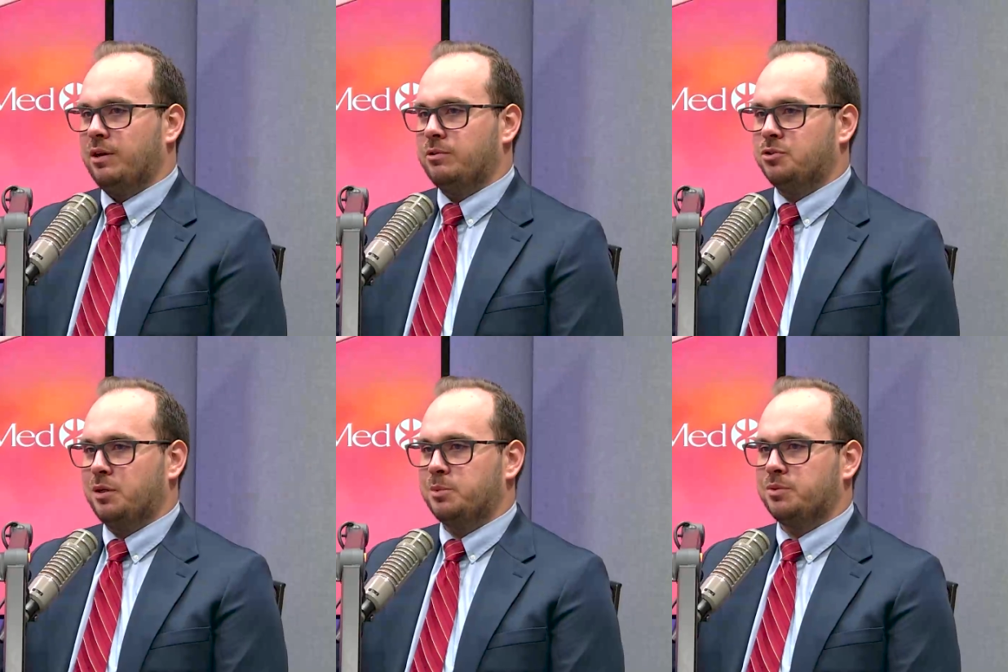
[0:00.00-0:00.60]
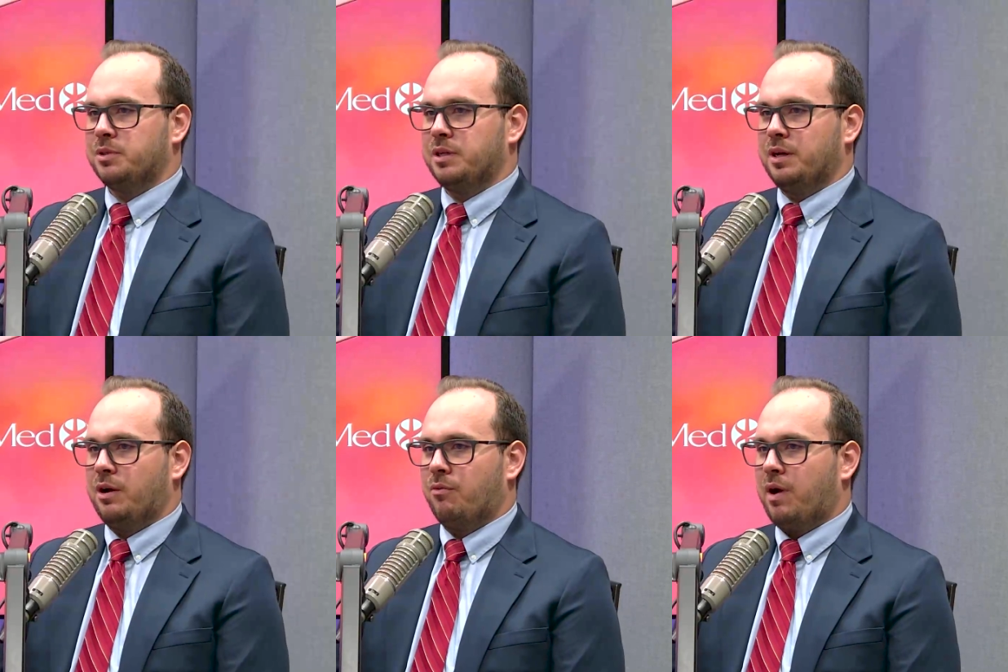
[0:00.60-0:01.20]
dreams really
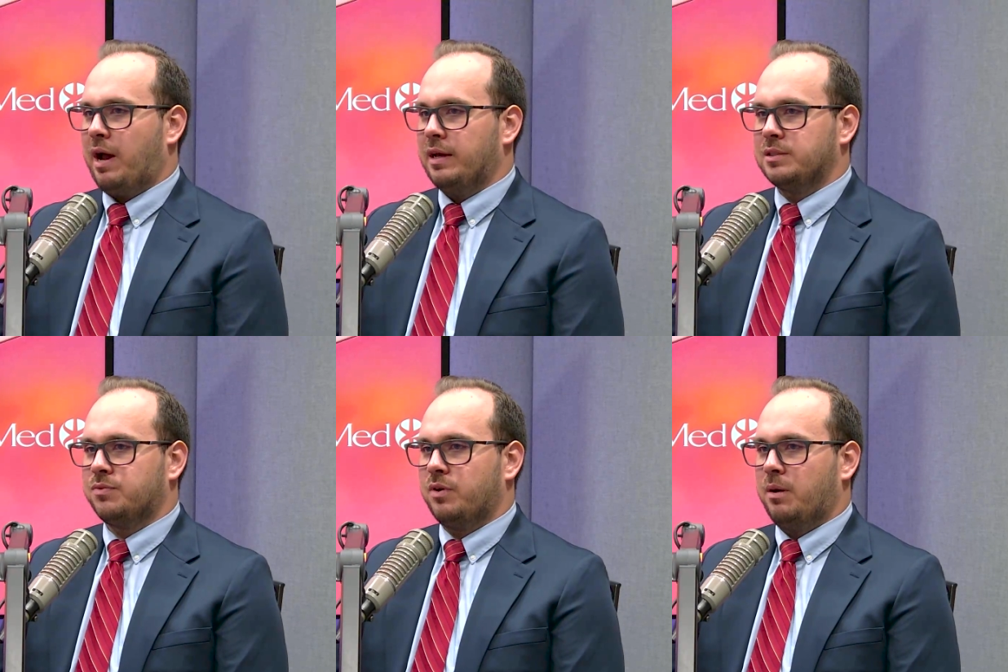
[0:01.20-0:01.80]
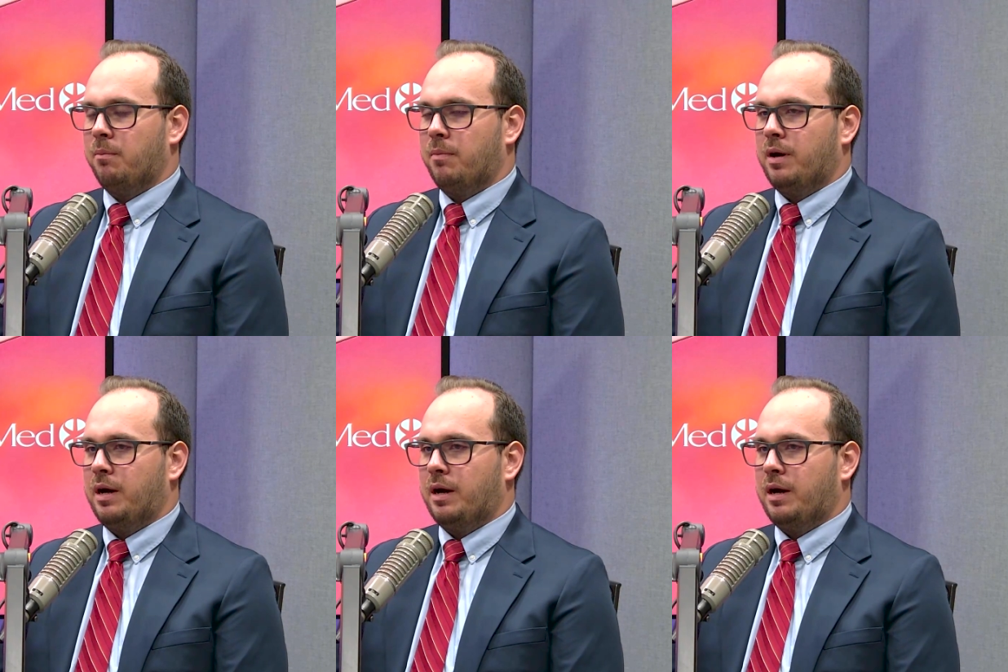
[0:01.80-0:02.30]
arise from